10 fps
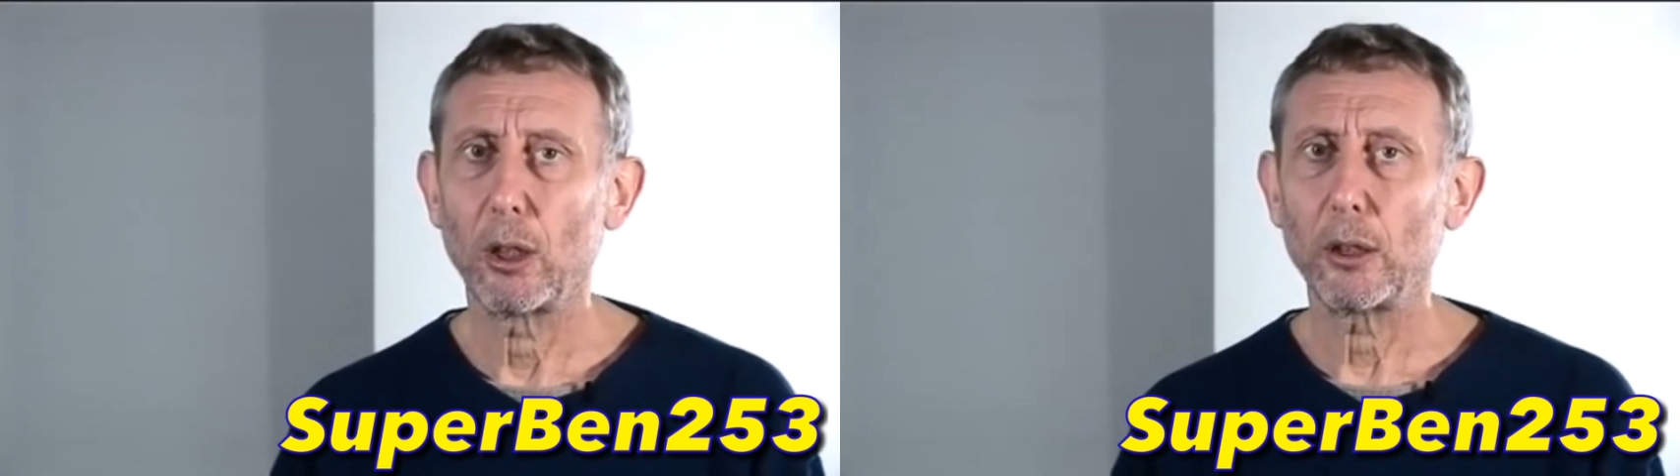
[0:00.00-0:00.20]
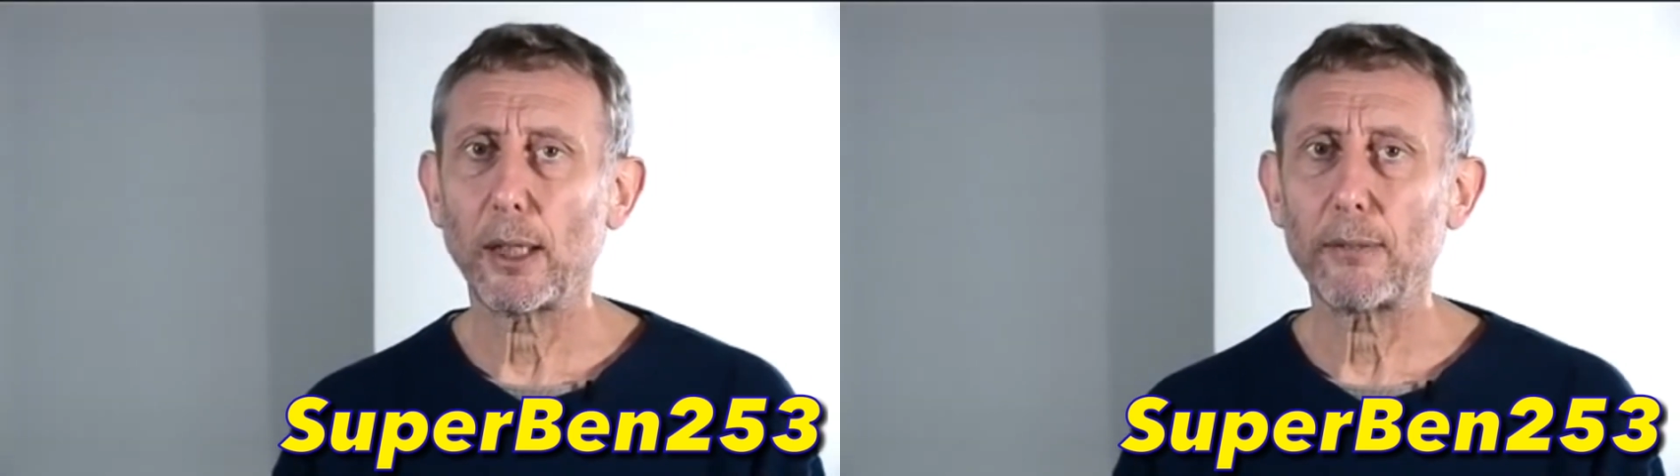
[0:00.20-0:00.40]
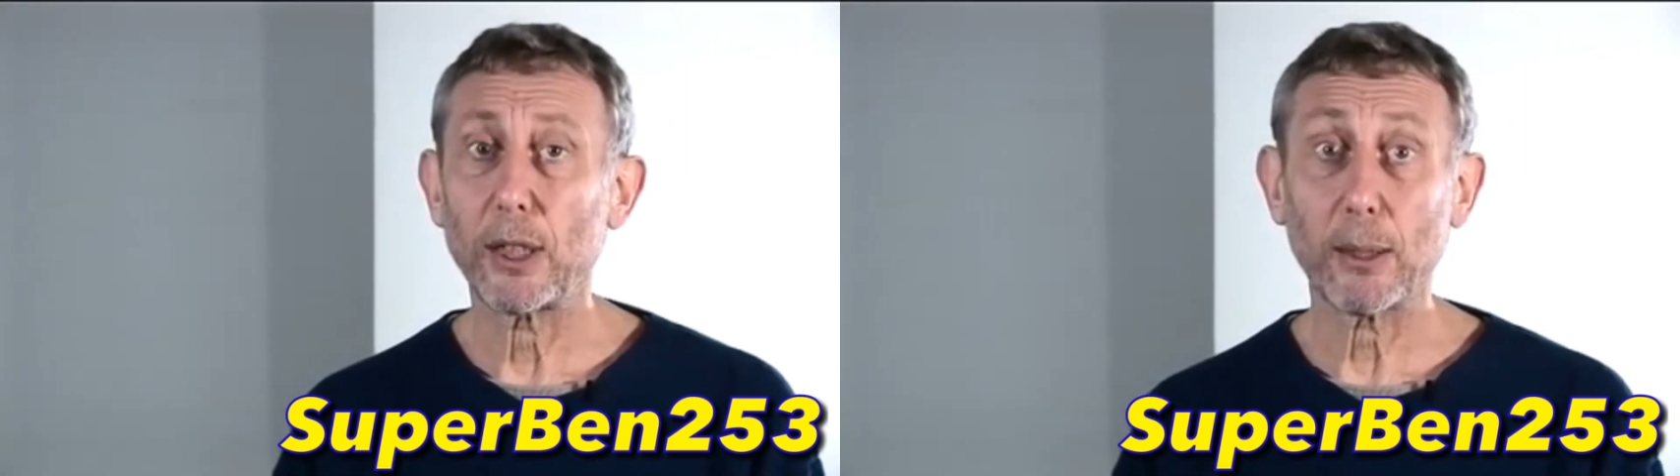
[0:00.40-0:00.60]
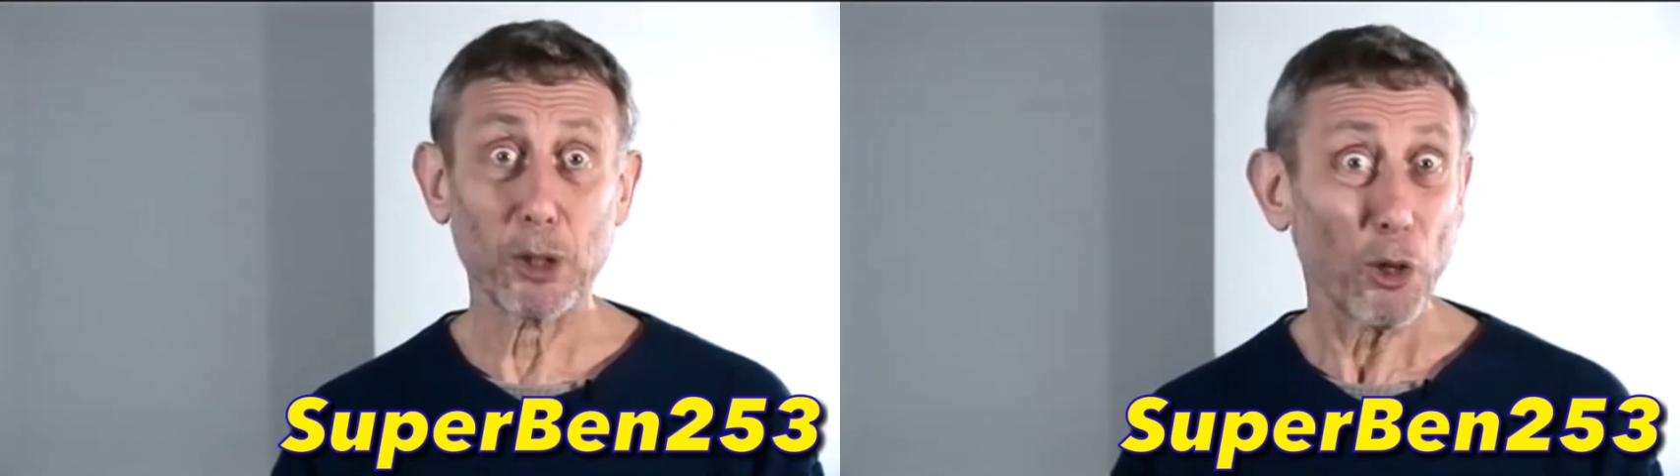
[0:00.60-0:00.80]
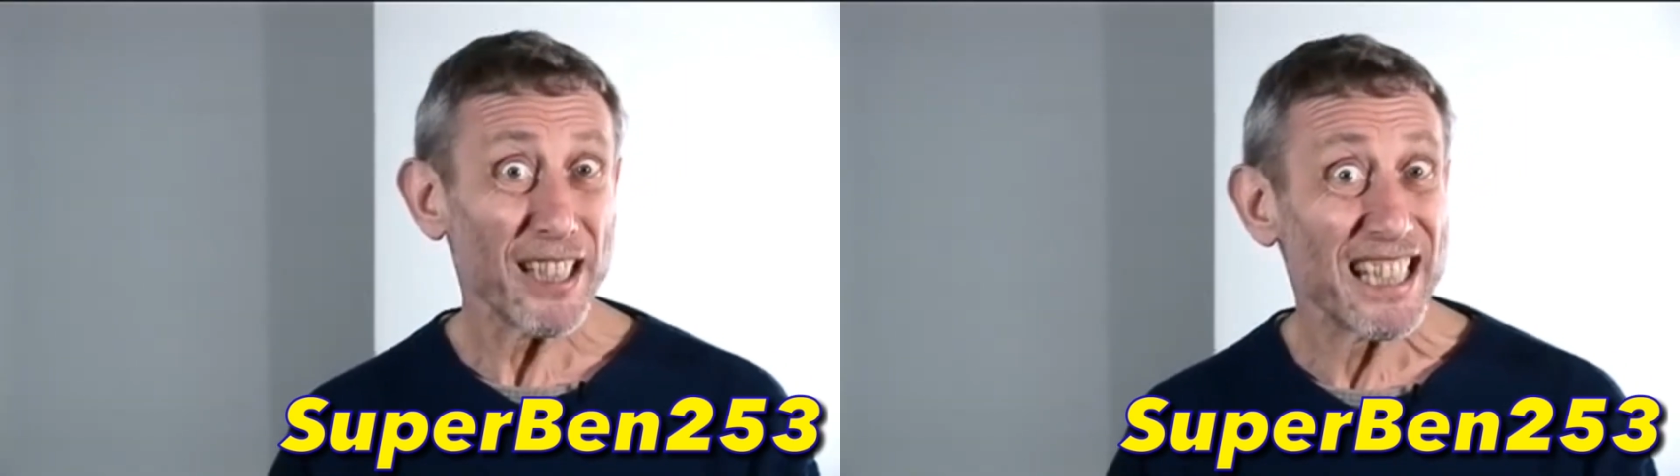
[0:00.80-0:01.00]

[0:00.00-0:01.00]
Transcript: And Dave said, I was only